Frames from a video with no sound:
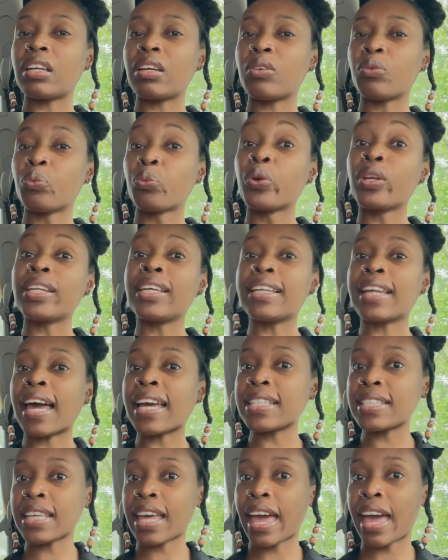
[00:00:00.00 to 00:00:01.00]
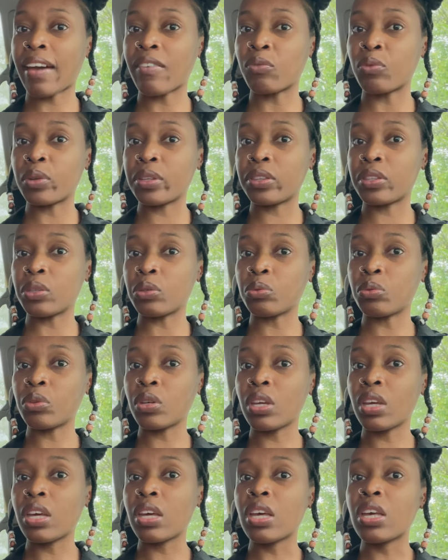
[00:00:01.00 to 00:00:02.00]
really like to have with you.
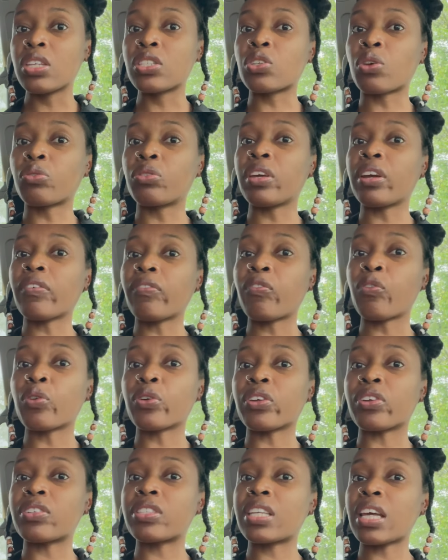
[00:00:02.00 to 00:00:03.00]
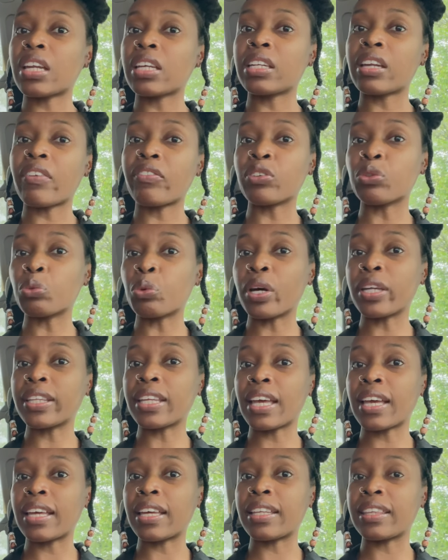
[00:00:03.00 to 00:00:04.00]
So therefore, they're telling everyone
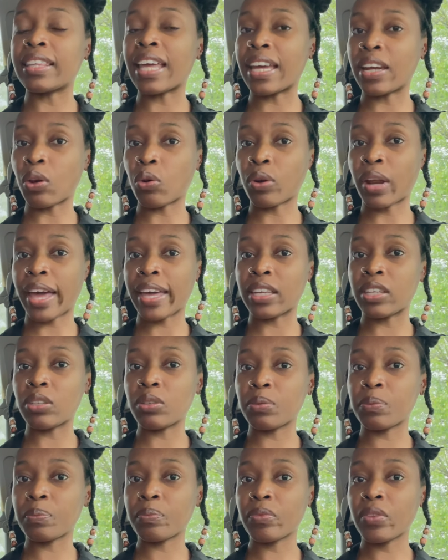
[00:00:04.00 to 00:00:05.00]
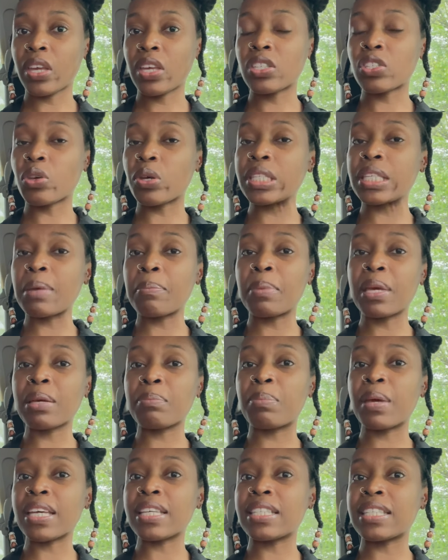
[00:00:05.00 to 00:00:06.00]
that they don't like you. So it's a big,
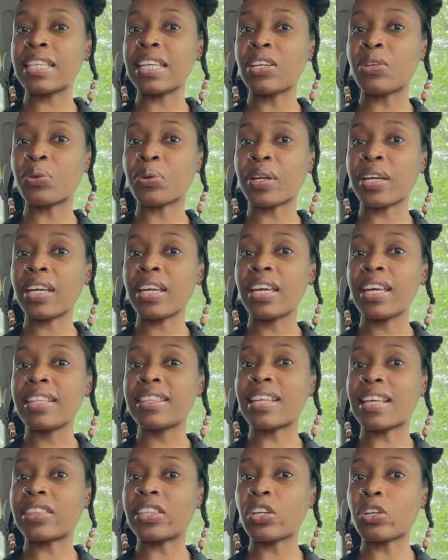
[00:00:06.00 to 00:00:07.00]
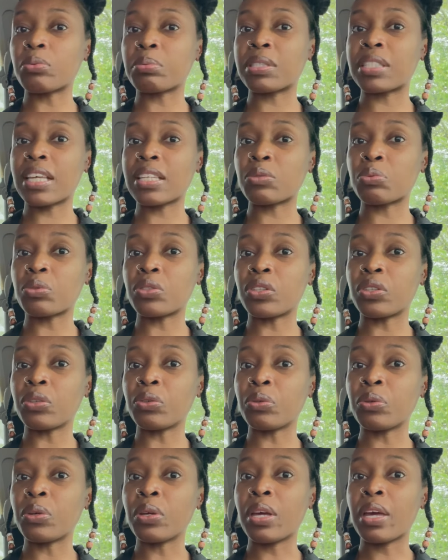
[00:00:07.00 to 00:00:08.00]
big secret that they're obsessed with
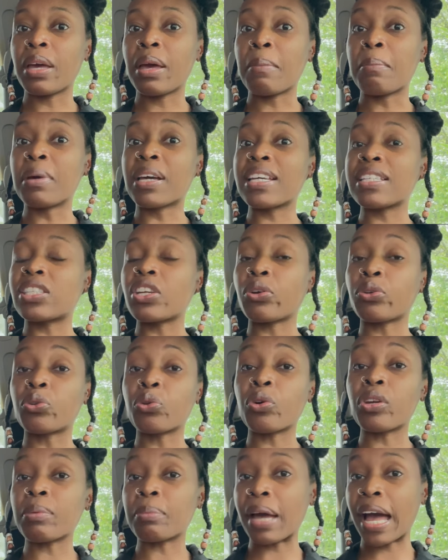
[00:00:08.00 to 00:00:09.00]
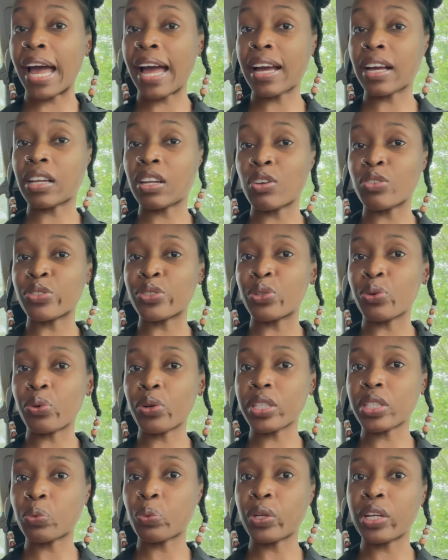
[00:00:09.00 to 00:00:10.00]
you, because they're doing it behind closed
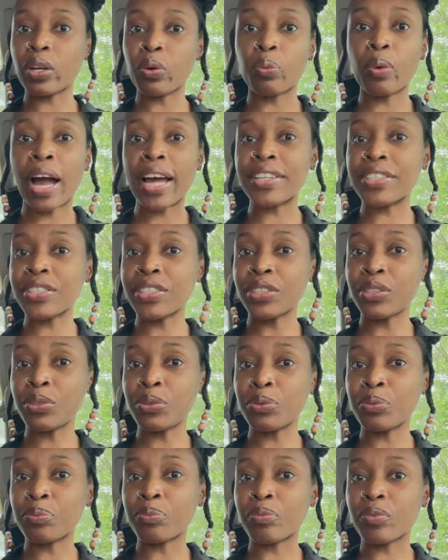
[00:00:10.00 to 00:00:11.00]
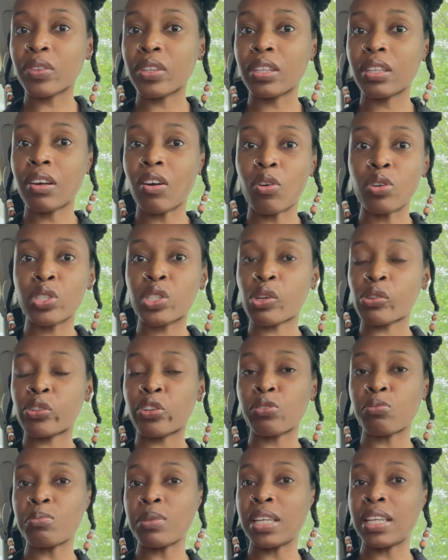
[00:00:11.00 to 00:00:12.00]
doors. When they're watching you on
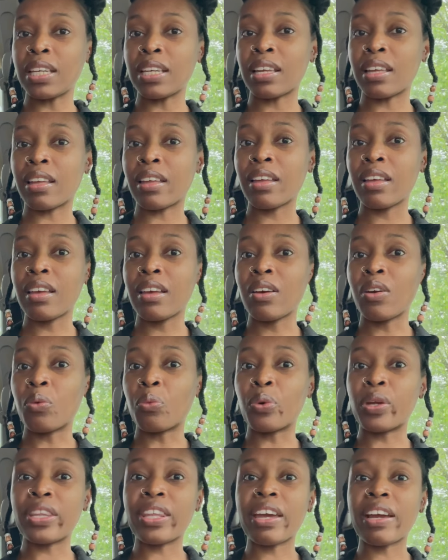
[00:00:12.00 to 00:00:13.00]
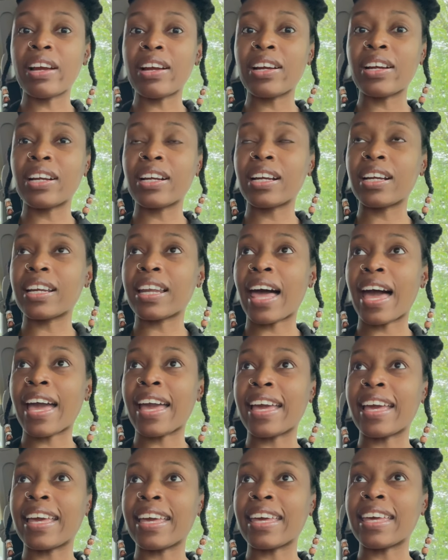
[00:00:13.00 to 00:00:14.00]
social media, when they're
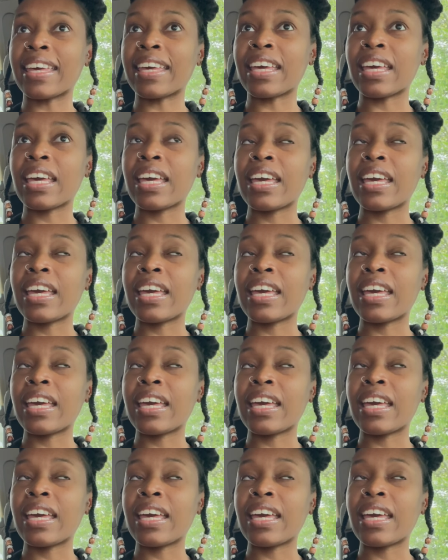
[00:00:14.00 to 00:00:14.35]
like